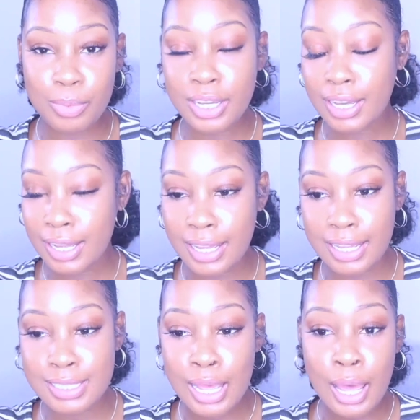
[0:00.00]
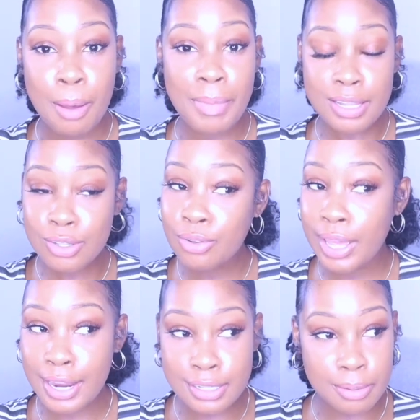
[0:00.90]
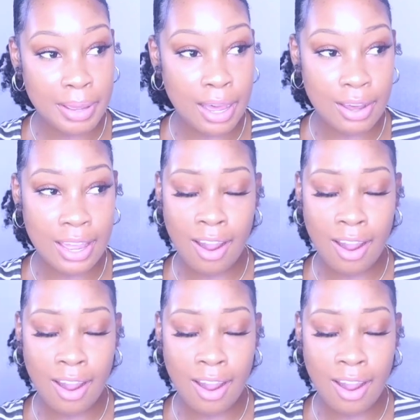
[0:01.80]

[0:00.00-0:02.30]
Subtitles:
because my school cares about it.